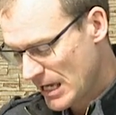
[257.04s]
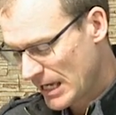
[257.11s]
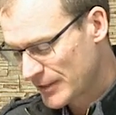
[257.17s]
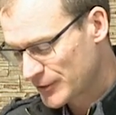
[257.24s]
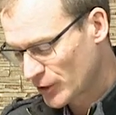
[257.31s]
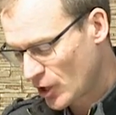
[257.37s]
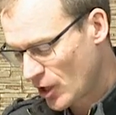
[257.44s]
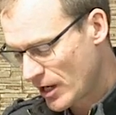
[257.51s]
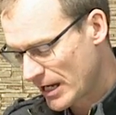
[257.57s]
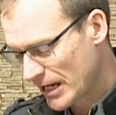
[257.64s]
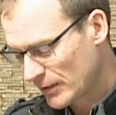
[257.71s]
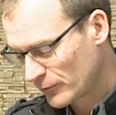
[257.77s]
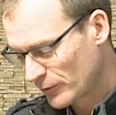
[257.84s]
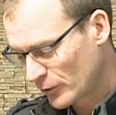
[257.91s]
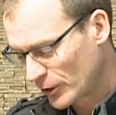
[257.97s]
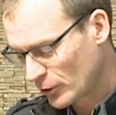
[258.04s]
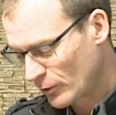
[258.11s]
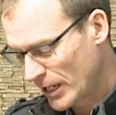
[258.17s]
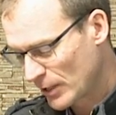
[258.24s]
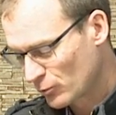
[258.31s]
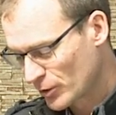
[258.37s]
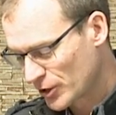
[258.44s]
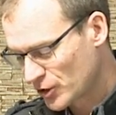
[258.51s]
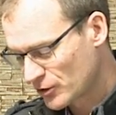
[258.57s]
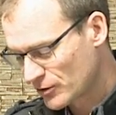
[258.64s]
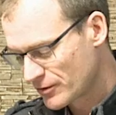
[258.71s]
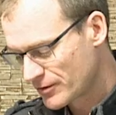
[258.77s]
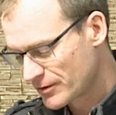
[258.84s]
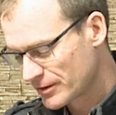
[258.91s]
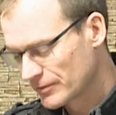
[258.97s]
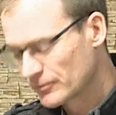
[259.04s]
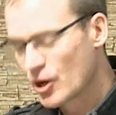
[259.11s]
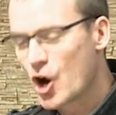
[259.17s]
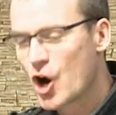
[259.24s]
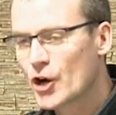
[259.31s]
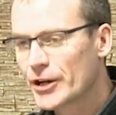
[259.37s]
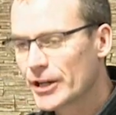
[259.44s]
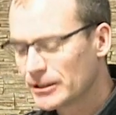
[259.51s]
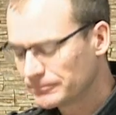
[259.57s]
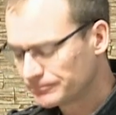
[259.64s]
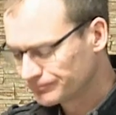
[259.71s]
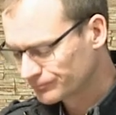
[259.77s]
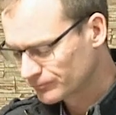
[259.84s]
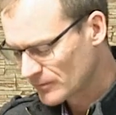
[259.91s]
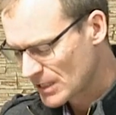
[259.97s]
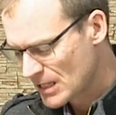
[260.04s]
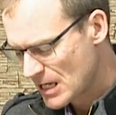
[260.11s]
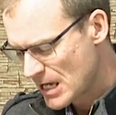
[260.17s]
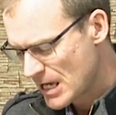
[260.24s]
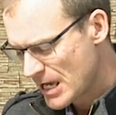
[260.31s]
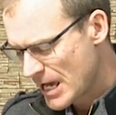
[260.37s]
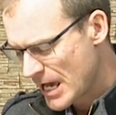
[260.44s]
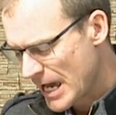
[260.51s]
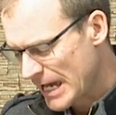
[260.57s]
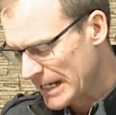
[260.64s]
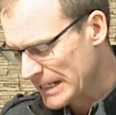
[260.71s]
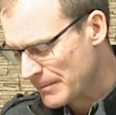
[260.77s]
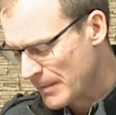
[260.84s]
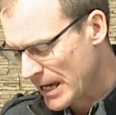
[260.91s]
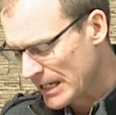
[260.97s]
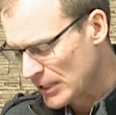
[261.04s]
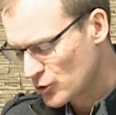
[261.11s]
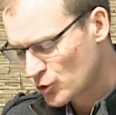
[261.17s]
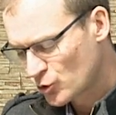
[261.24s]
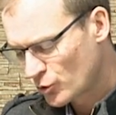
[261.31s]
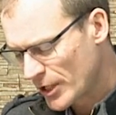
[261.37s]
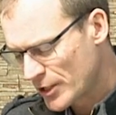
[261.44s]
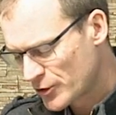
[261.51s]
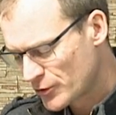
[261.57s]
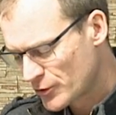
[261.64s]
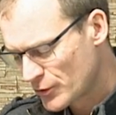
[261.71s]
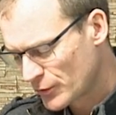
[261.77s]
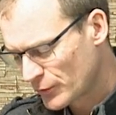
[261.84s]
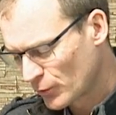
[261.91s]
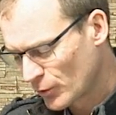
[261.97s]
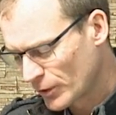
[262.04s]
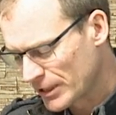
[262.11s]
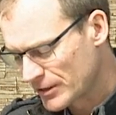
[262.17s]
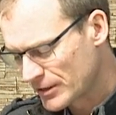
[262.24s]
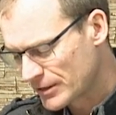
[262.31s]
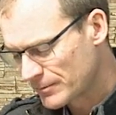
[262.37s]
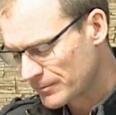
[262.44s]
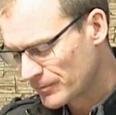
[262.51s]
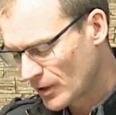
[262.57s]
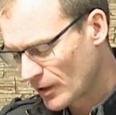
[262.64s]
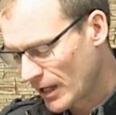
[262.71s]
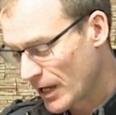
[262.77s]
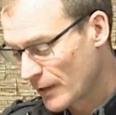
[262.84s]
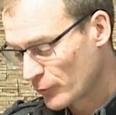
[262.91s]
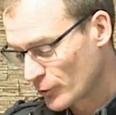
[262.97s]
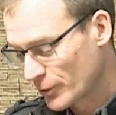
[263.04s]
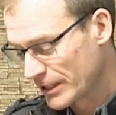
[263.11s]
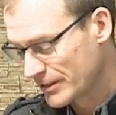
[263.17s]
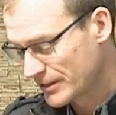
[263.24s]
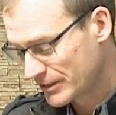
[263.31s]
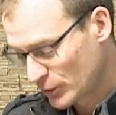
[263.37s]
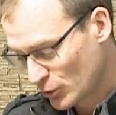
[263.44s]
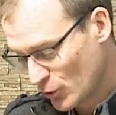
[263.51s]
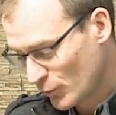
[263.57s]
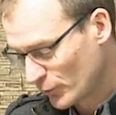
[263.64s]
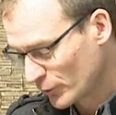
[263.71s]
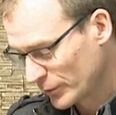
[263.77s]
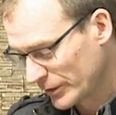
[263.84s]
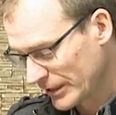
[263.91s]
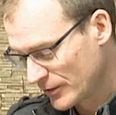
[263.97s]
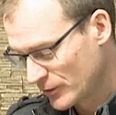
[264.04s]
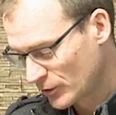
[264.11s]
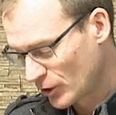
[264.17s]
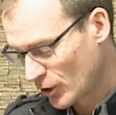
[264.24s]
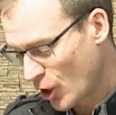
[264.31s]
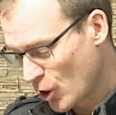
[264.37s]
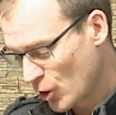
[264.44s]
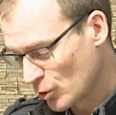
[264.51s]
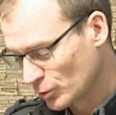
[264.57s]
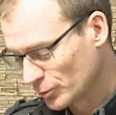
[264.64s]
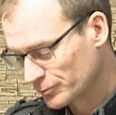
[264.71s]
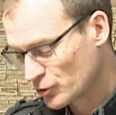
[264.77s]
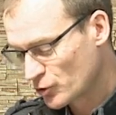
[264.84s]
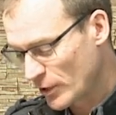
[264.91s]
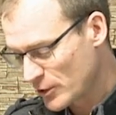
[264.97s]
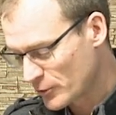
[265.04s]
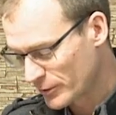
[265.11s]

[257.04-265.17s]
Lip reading: Hezekiah had very great riches and honour, and he made treasures for his silver and for his gold,